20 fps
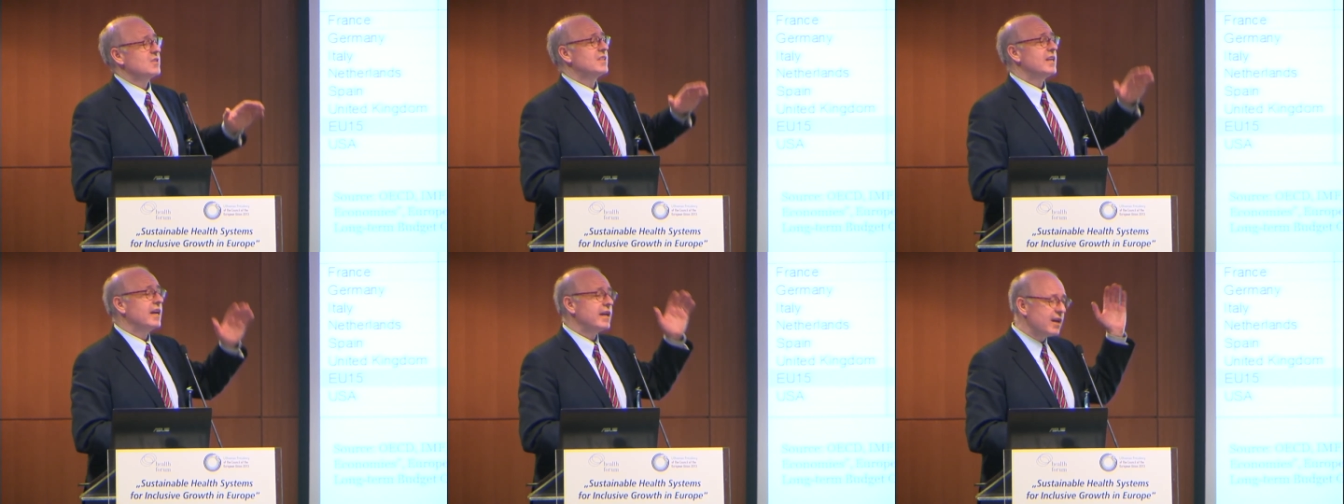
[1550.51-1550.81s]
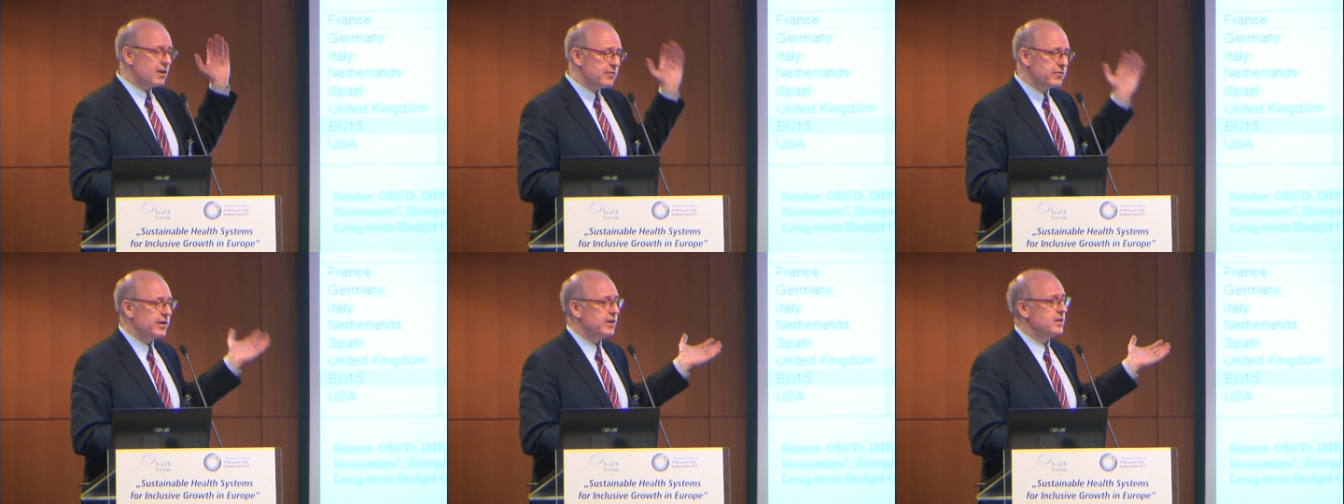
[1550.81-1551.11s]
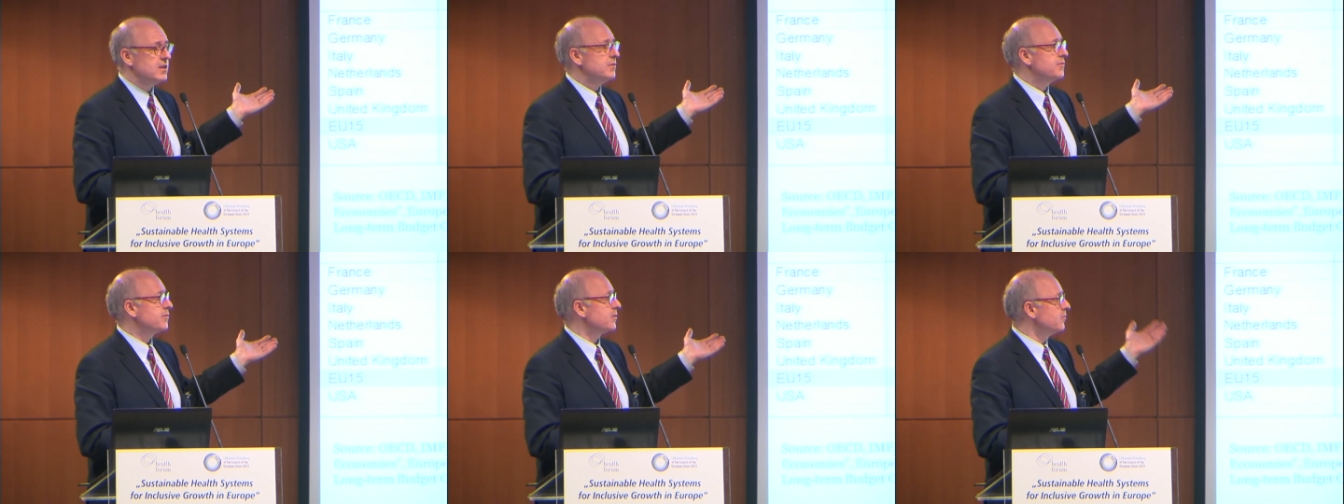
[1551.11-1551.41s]
They are very
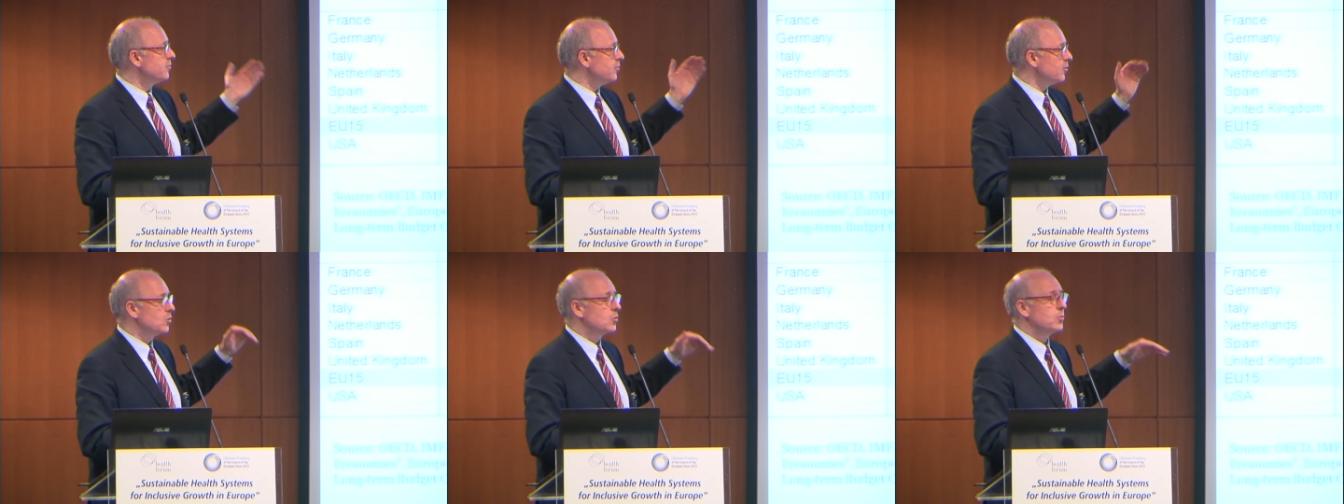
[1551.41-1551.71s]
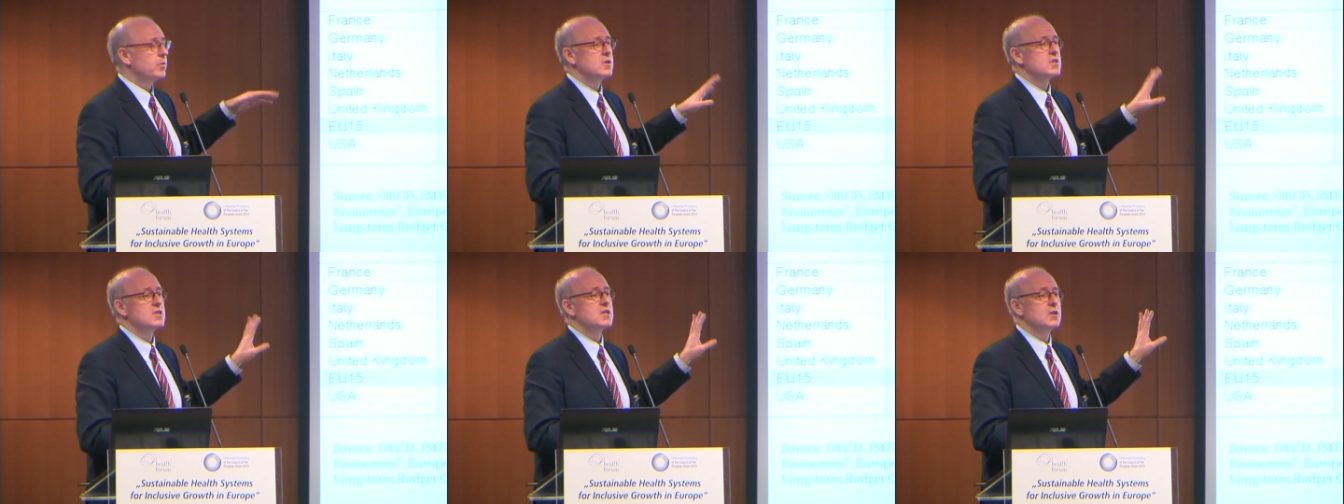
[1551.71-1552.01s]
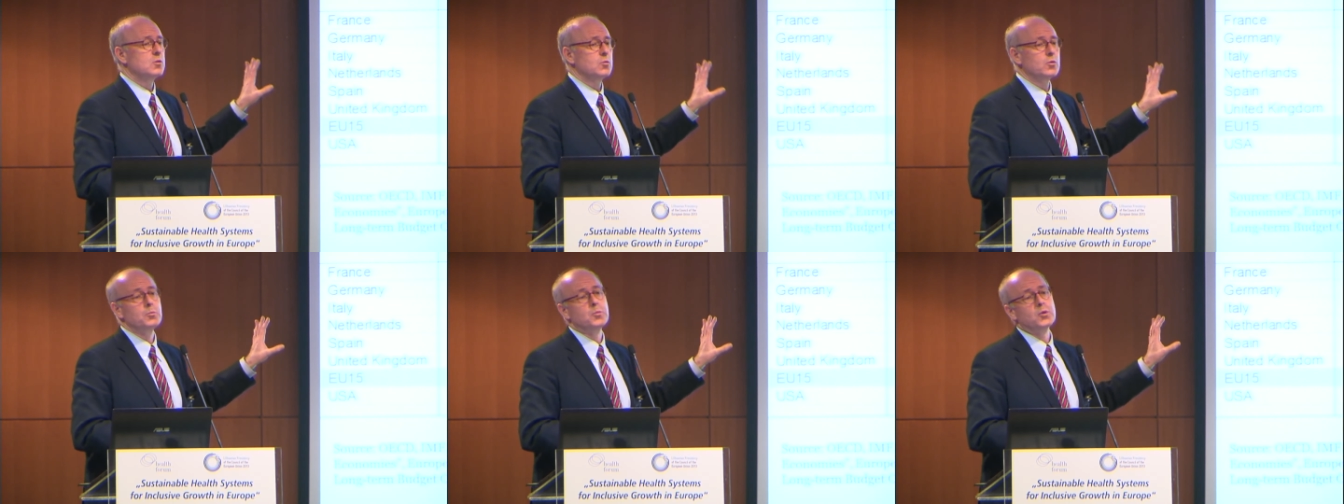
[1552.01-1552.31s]
different from the ones that
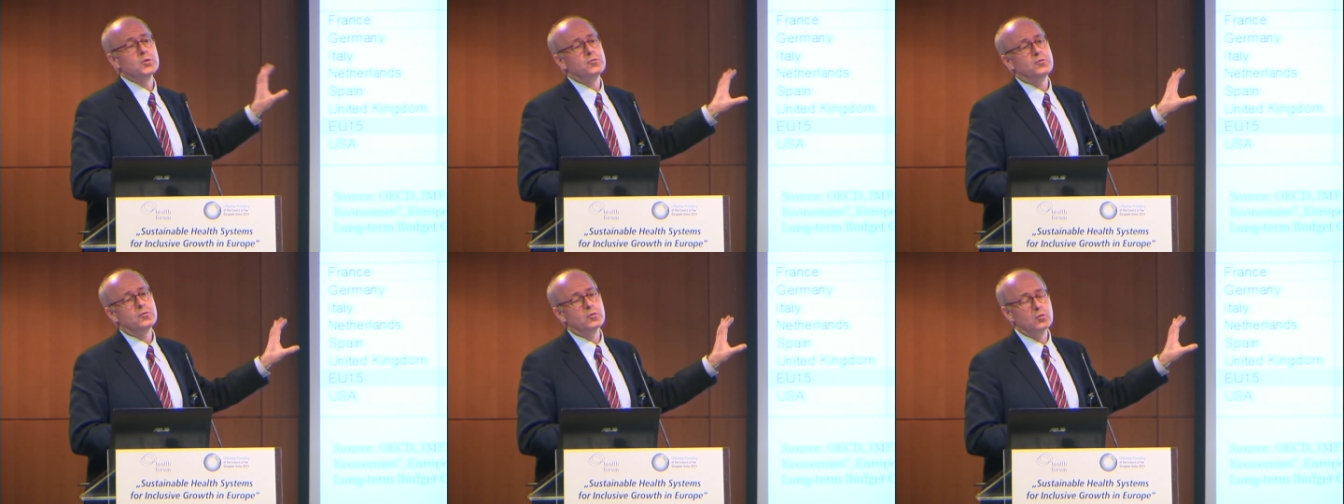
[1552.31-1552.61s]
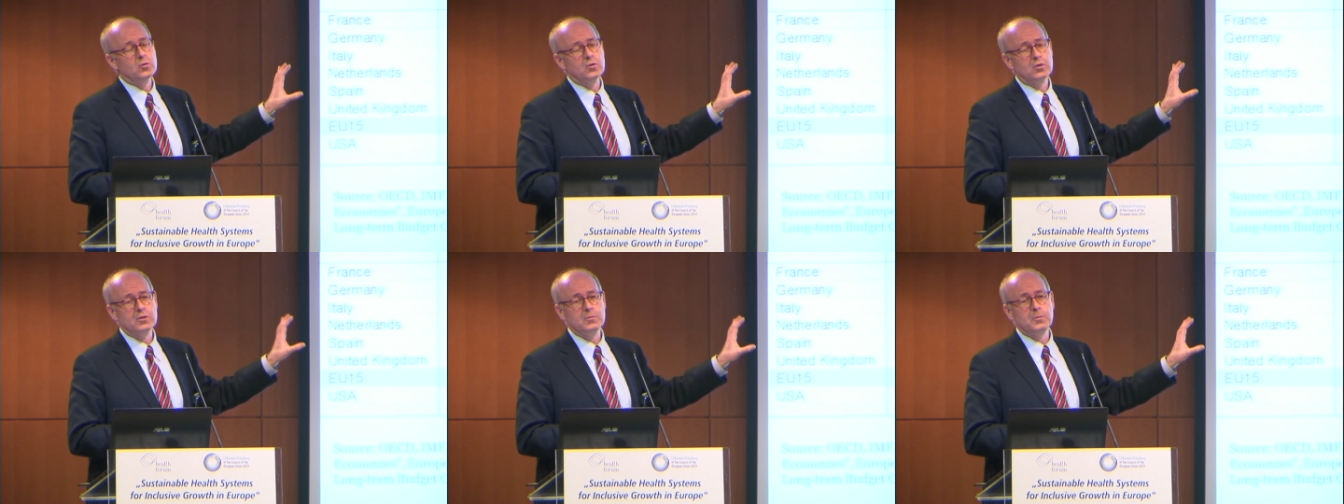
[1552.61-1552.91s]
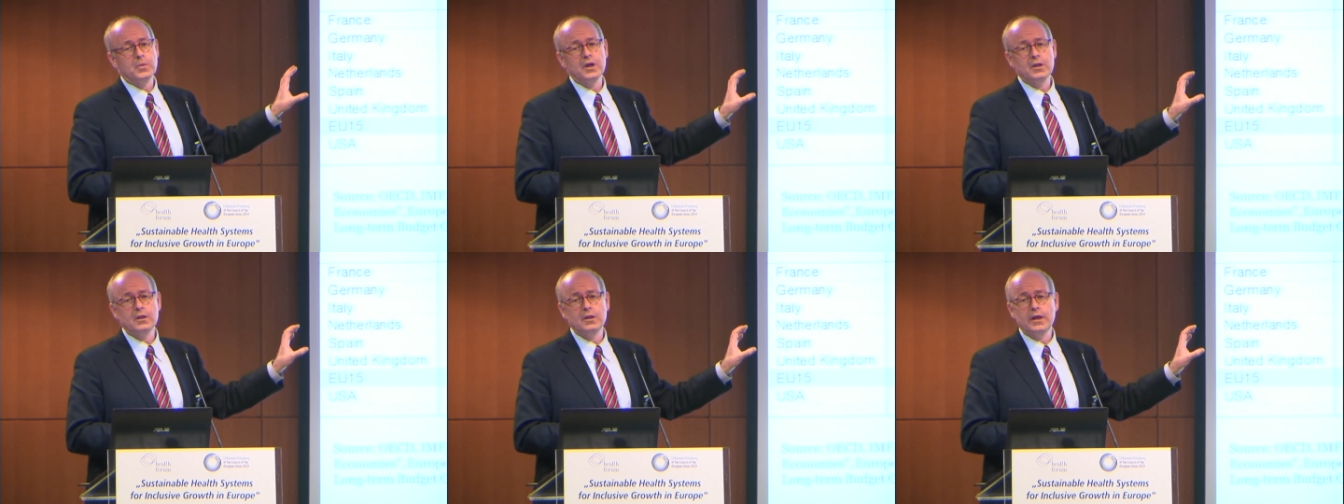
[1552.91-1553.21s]
were put forward
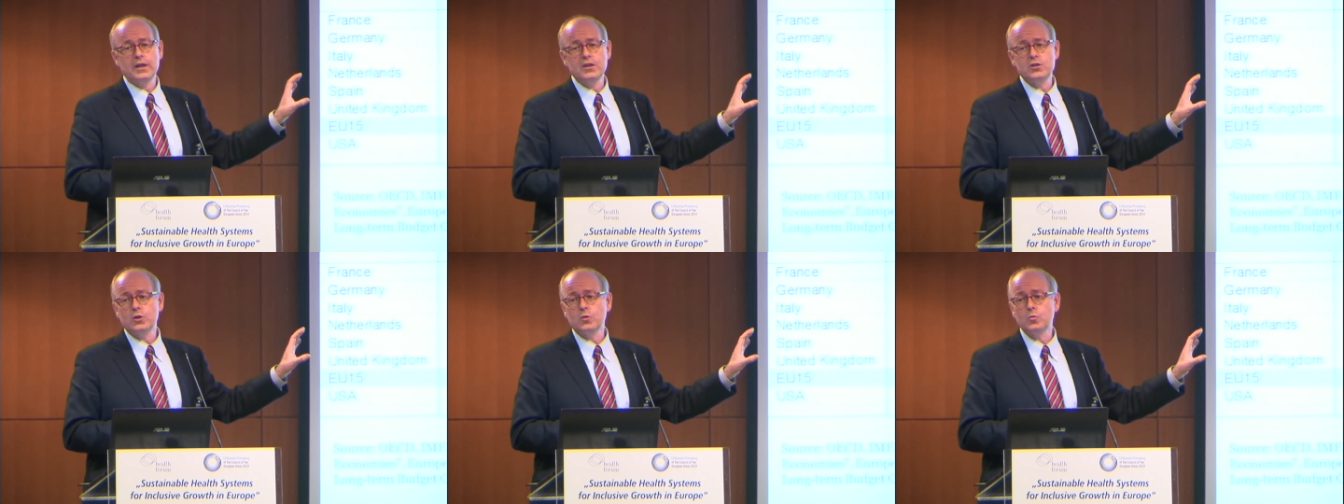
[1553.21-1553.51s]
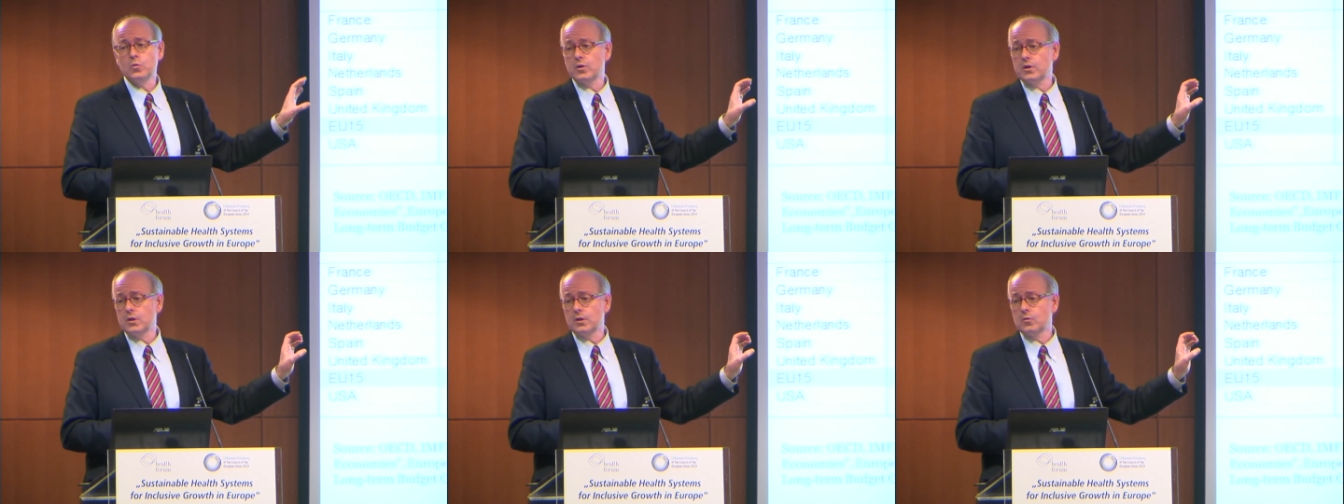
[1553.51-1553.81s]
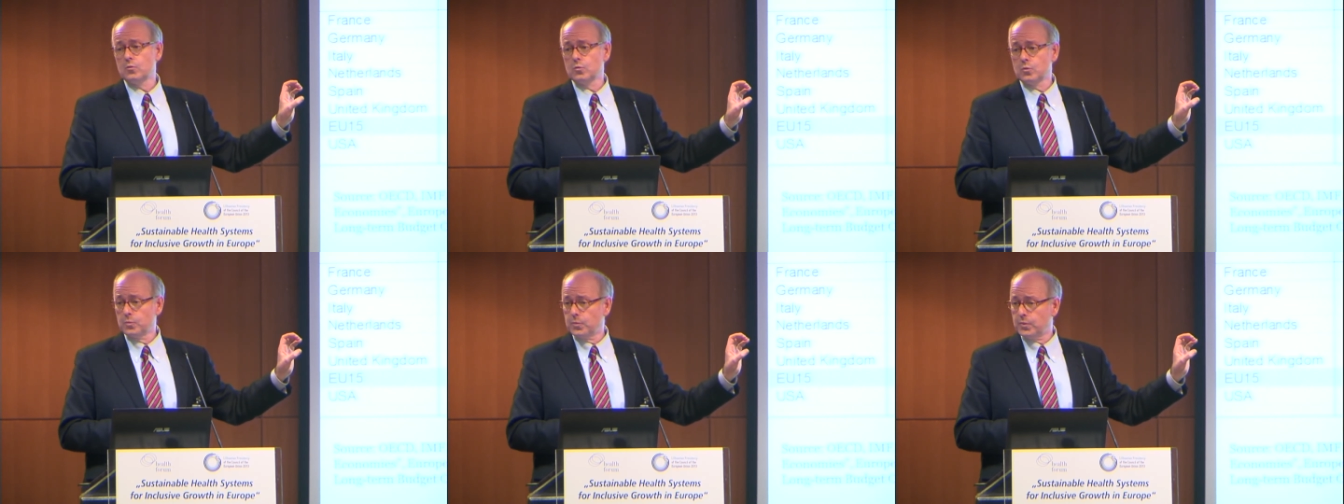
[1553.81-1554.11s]
by the Aging Working
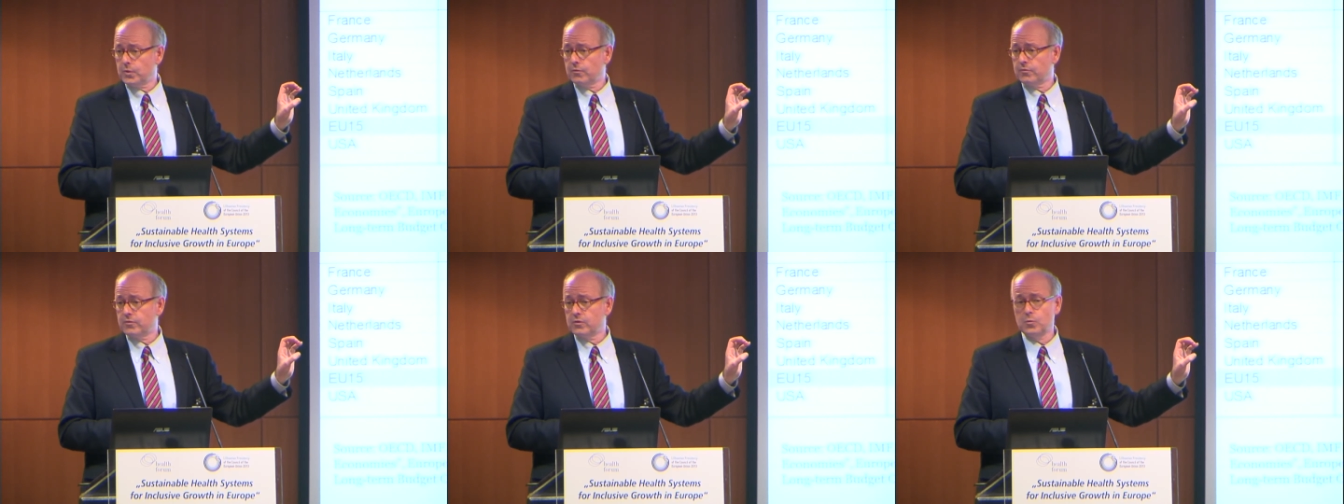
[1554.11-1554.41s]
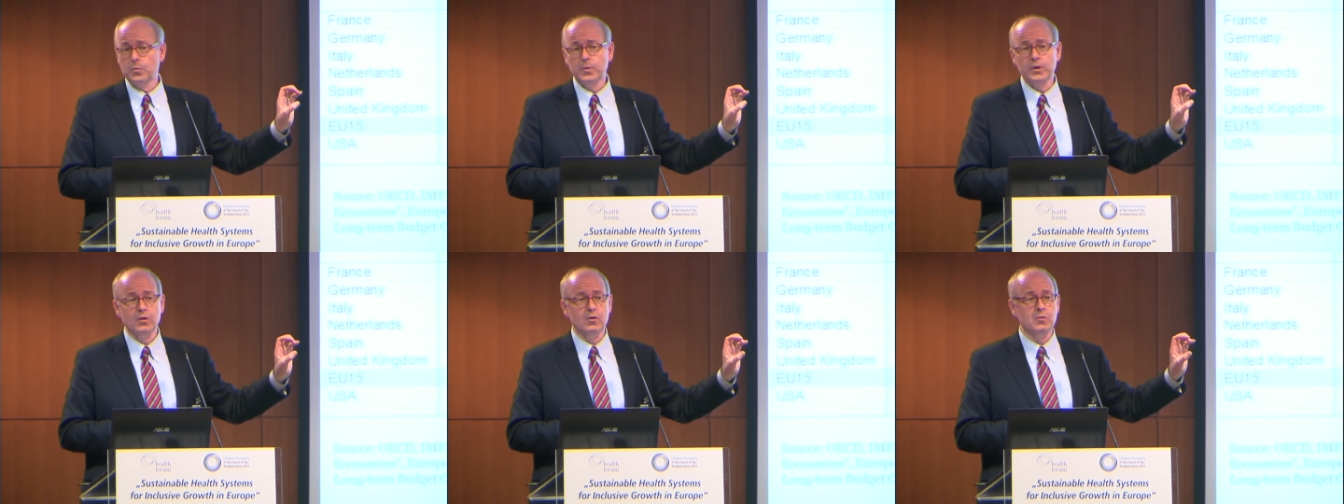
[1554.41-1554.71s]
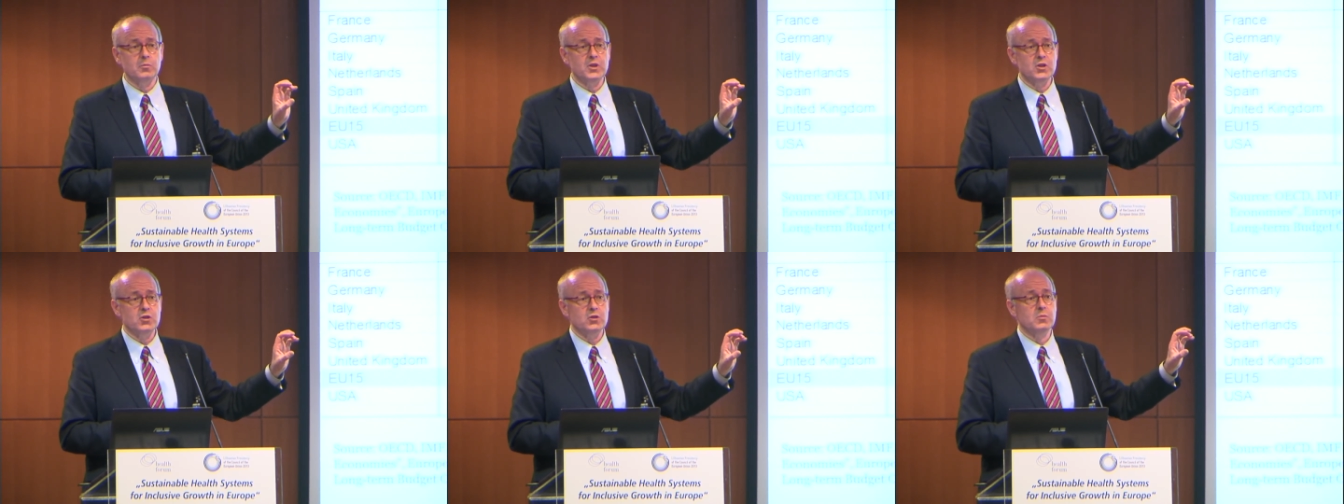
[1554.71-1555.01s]
Group of the European
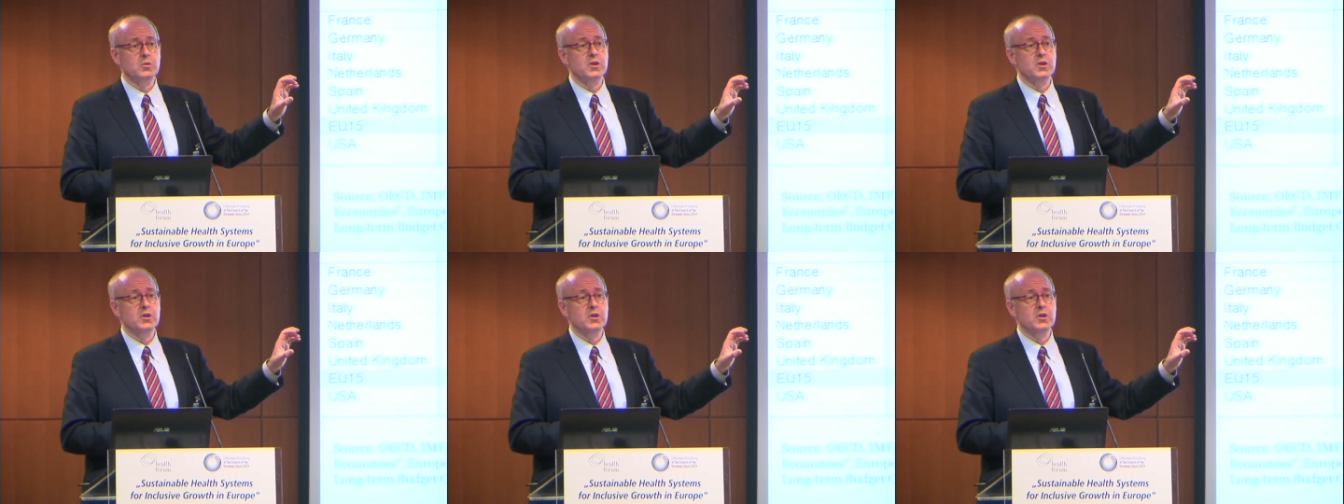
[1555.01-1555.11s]
Commission,